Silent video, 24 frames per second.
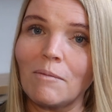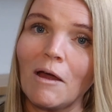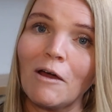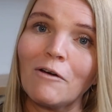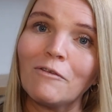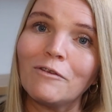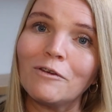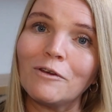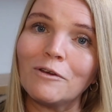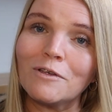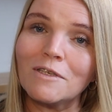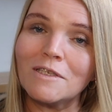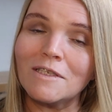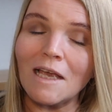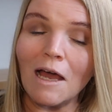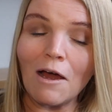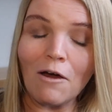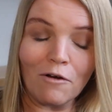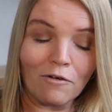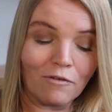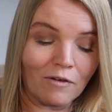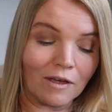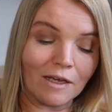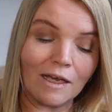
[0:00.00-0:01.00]
out for
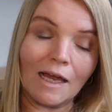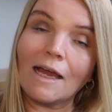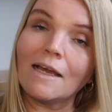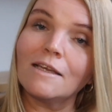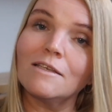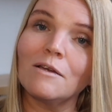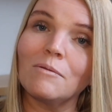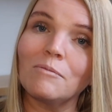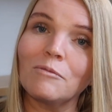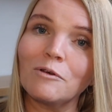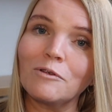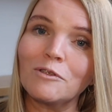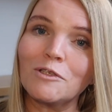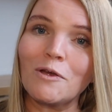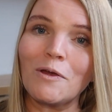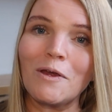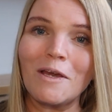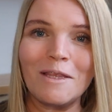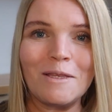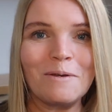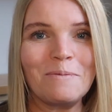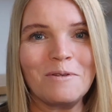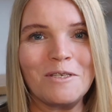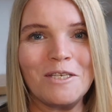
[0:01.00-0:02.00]
yourself in case I'm not
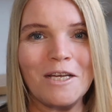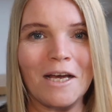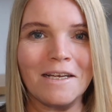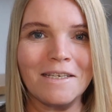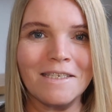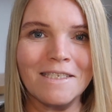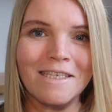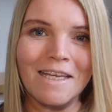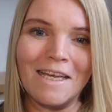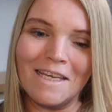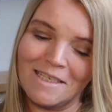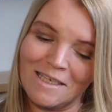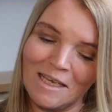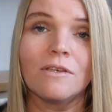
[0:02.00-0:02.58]
doing them justice.